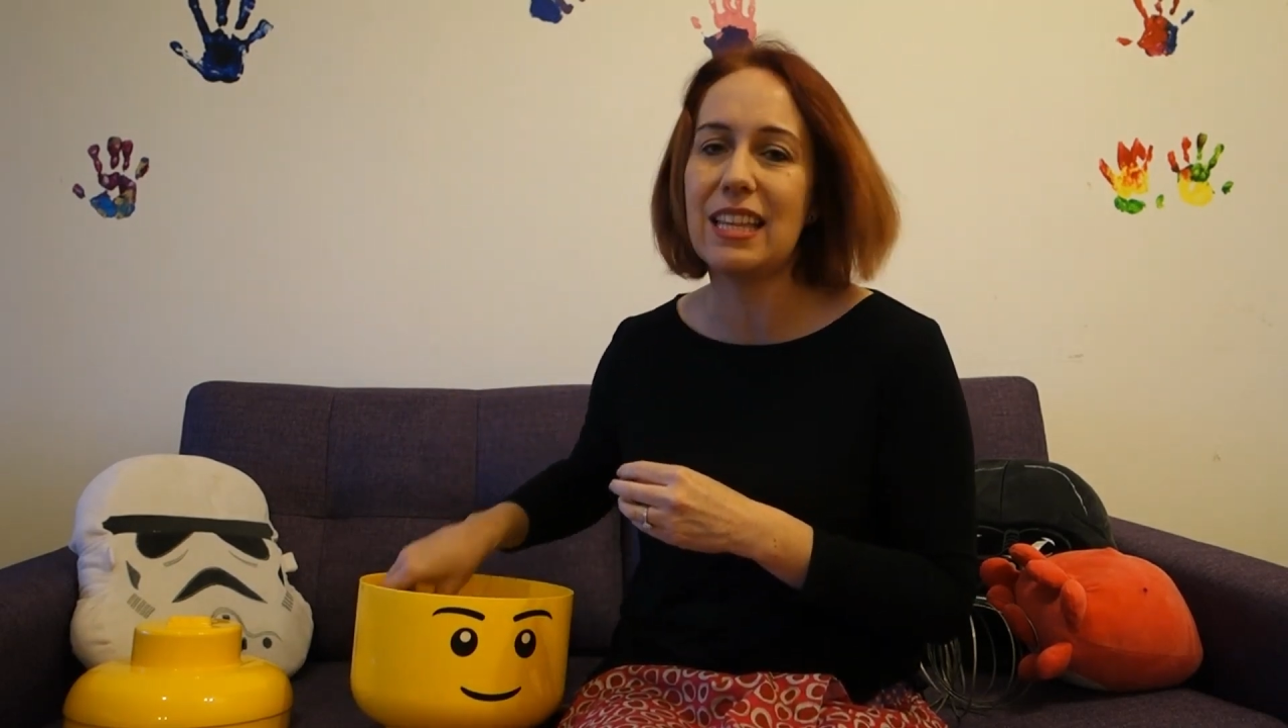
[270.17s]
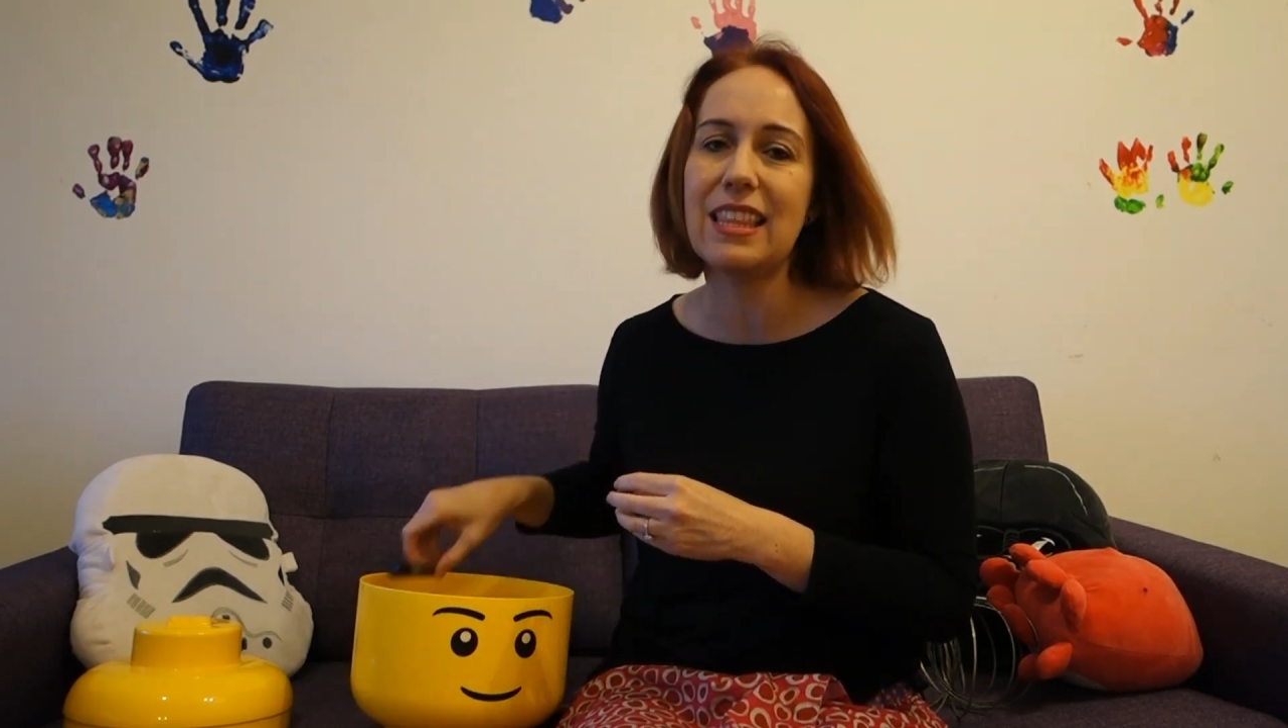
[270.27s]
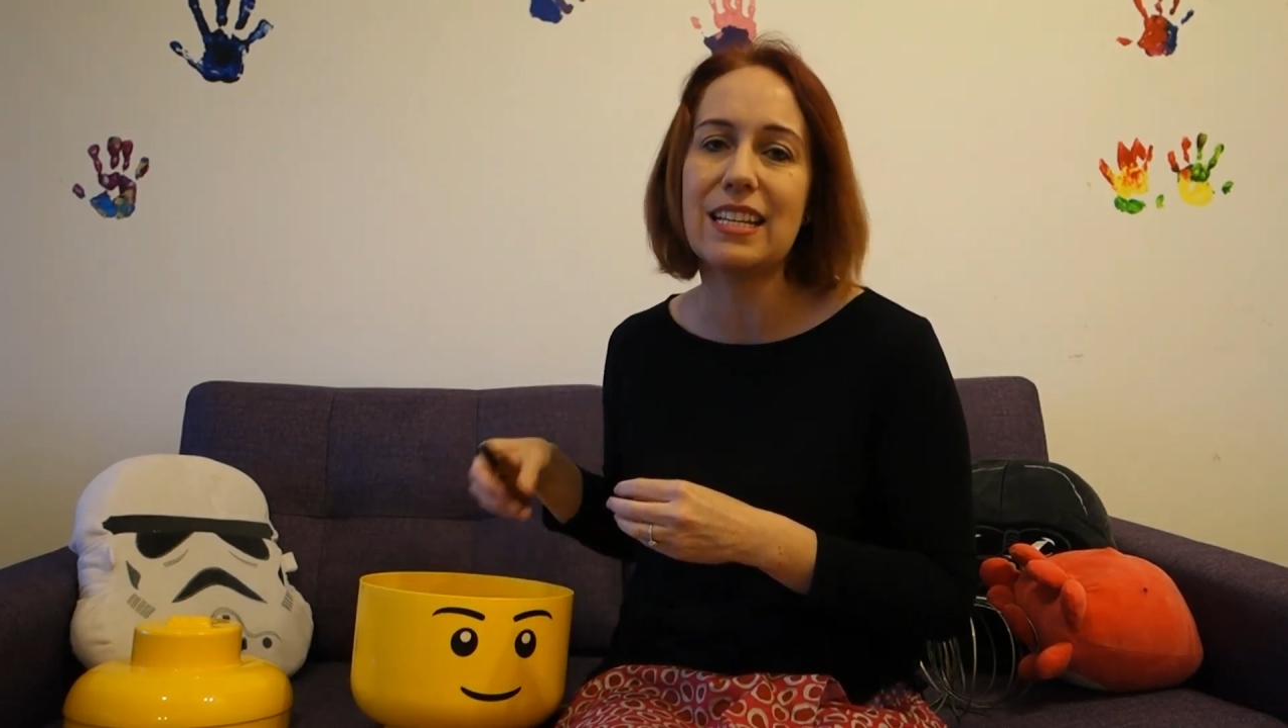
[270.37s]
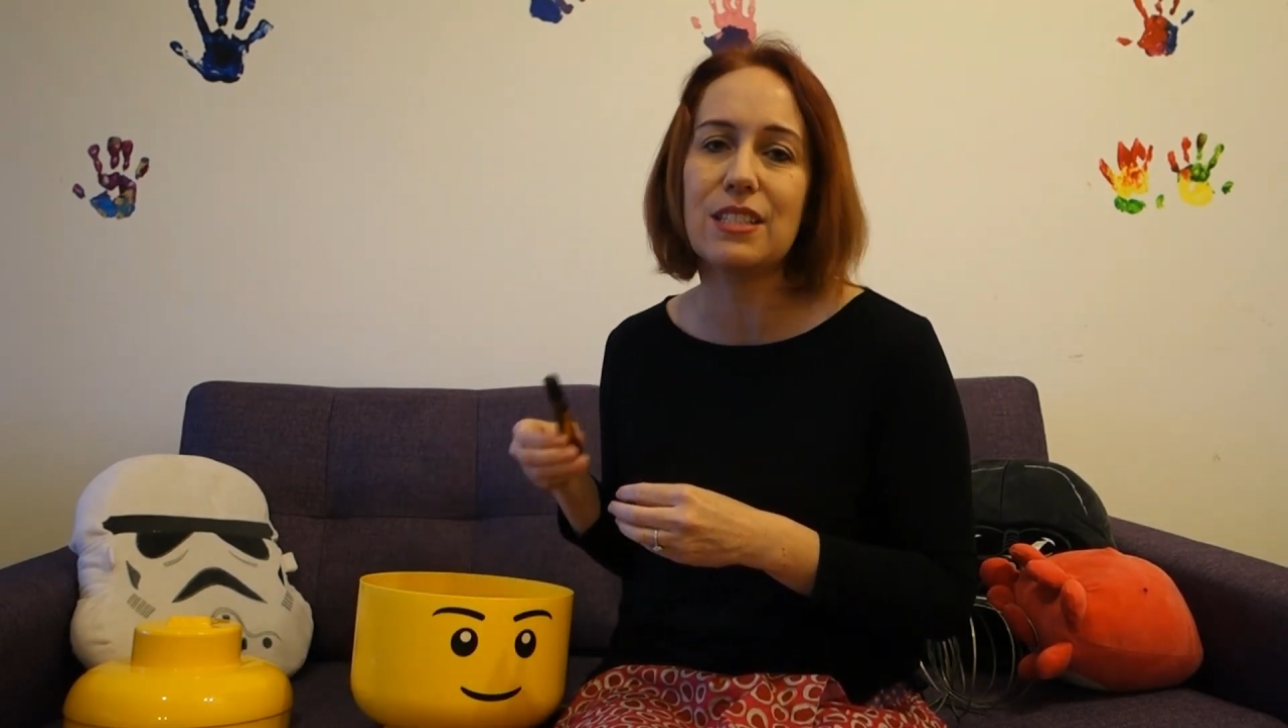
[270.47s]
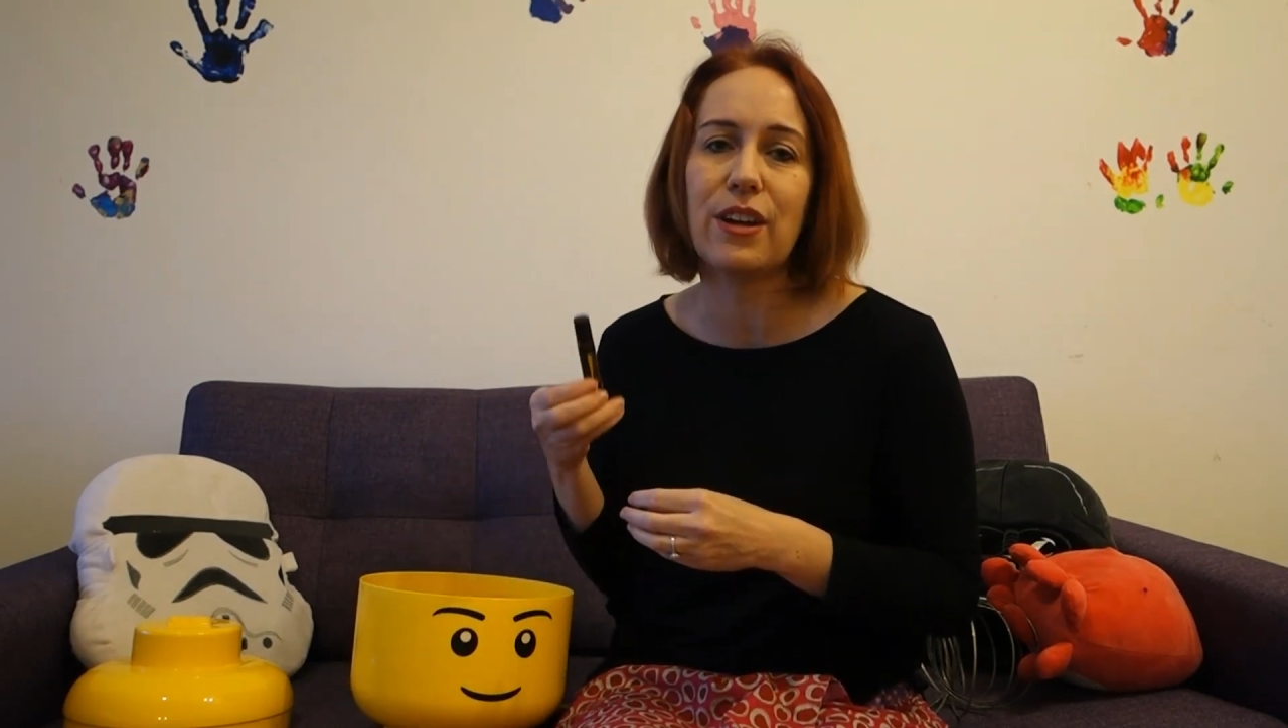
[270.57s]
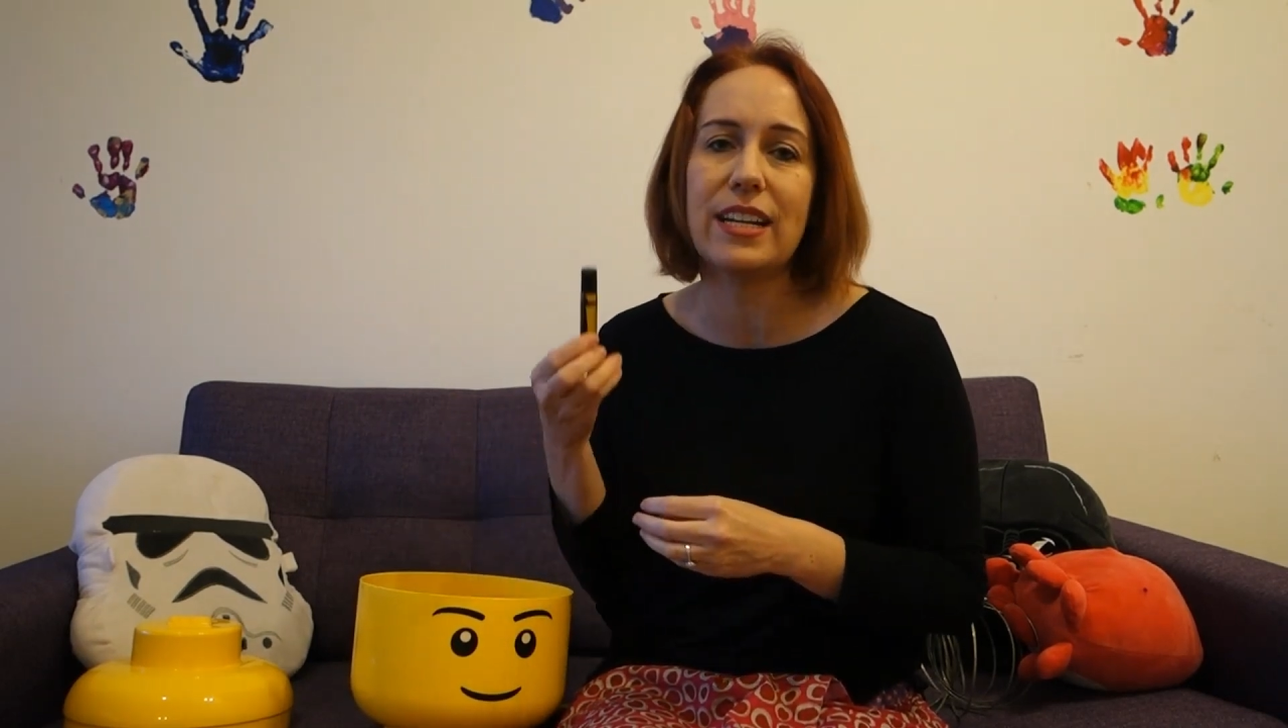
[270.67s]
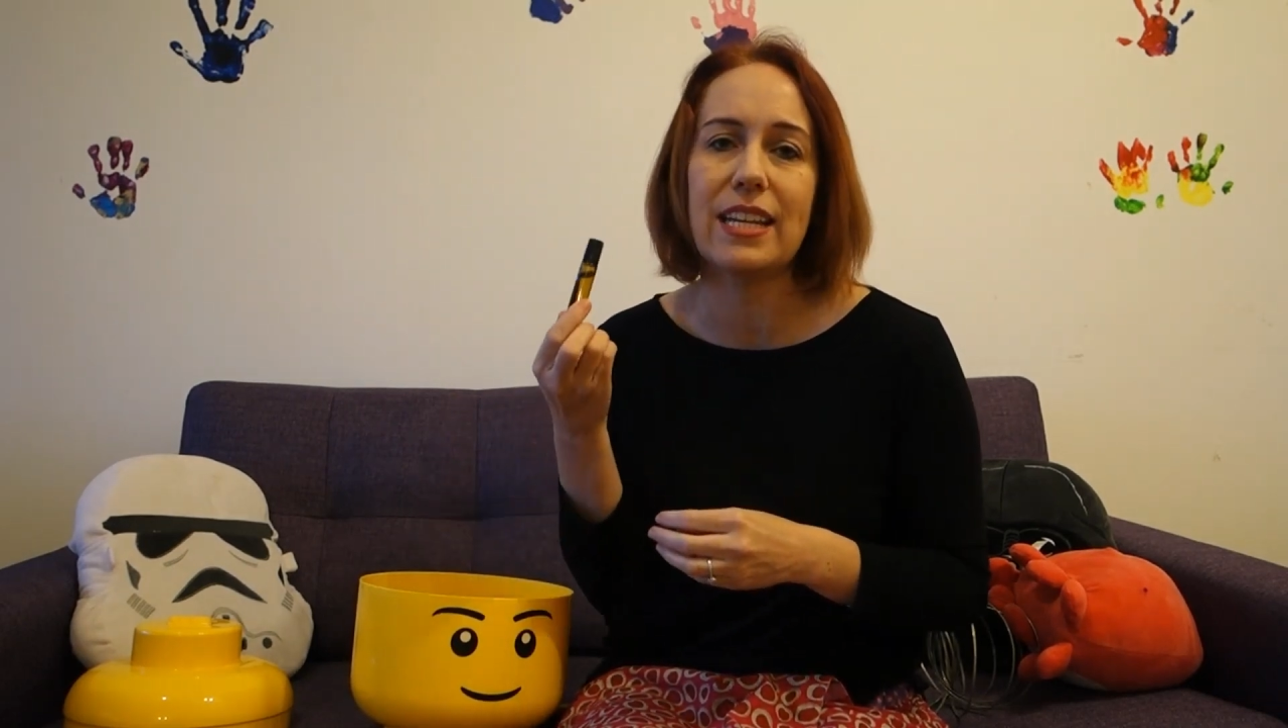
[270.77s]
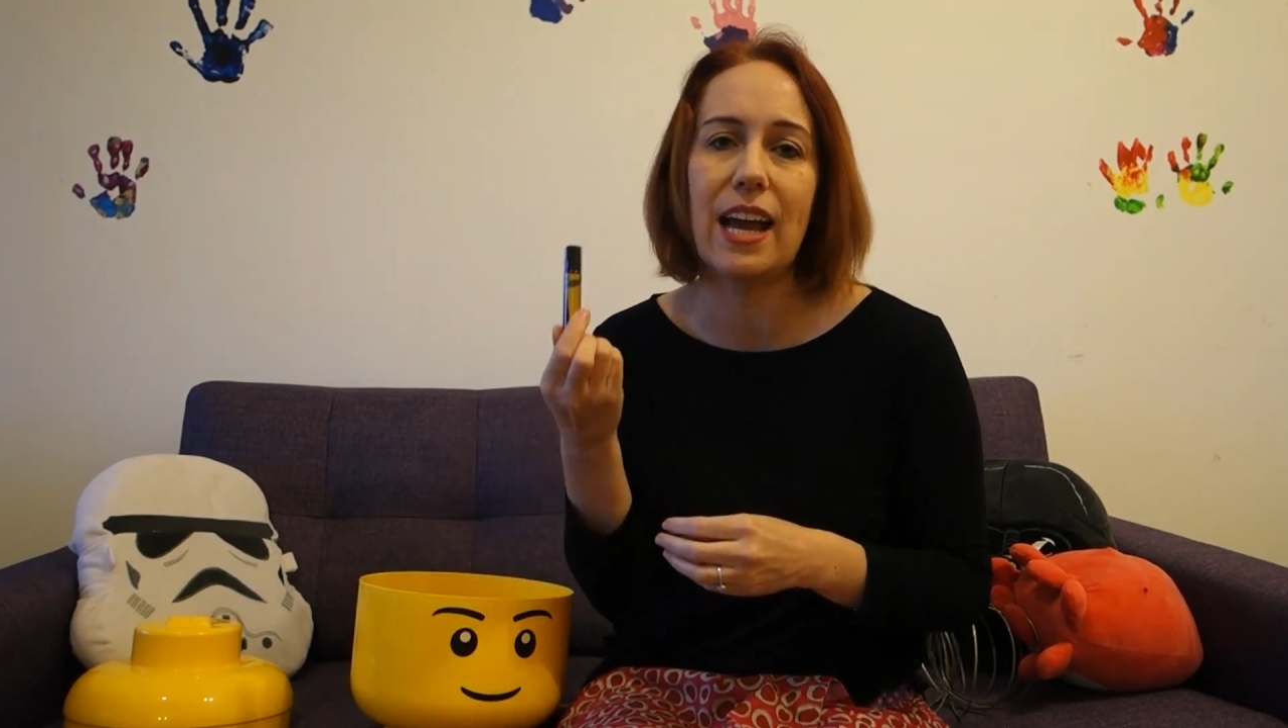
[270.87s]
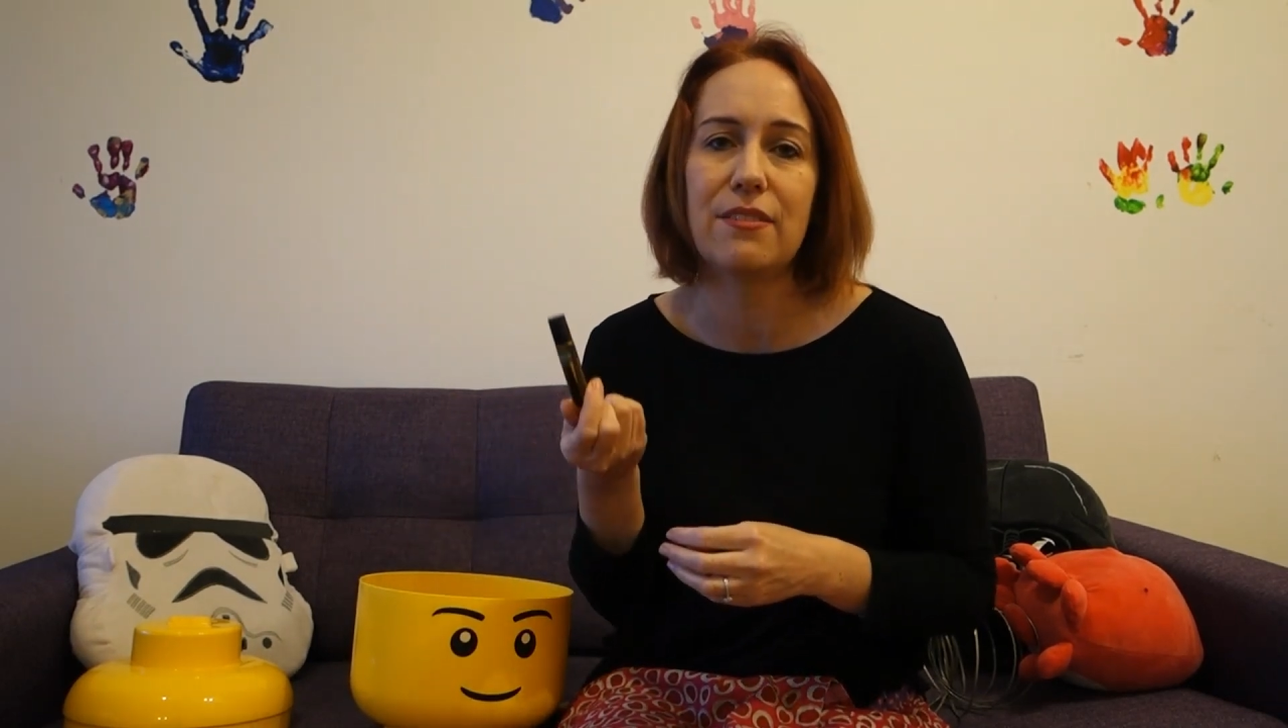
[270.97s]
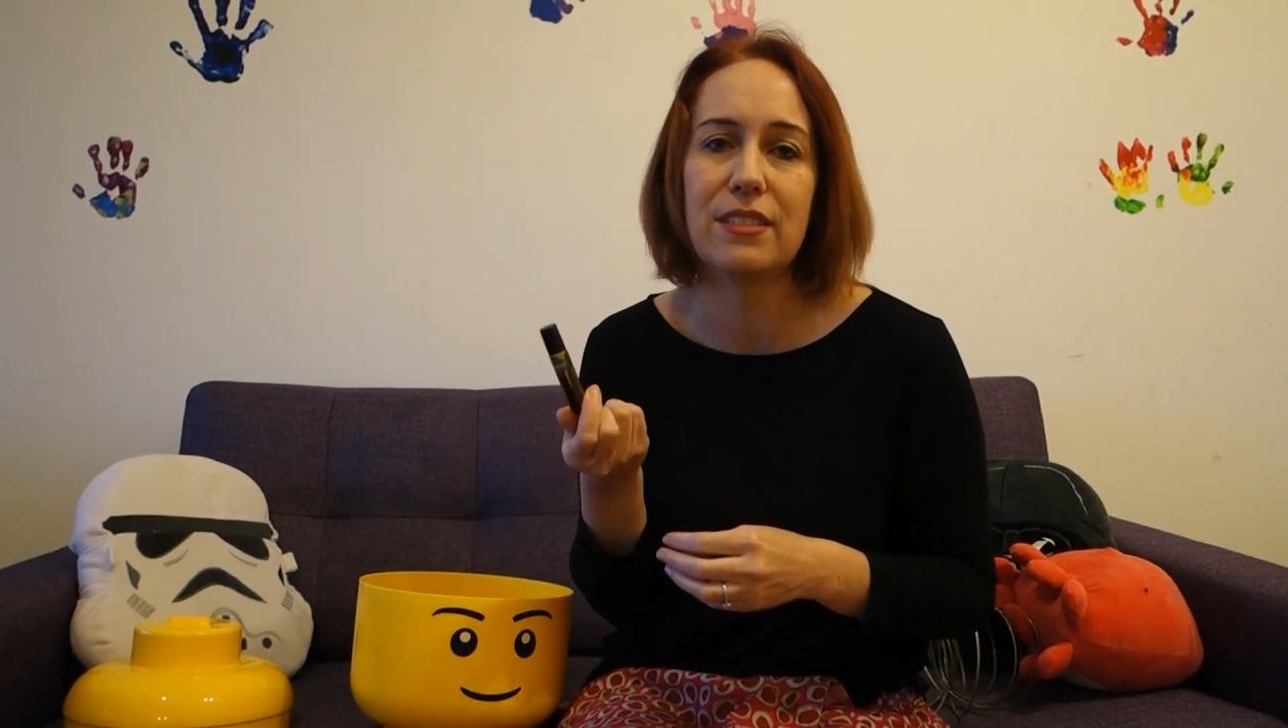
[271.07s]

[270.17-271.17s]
think it's great to have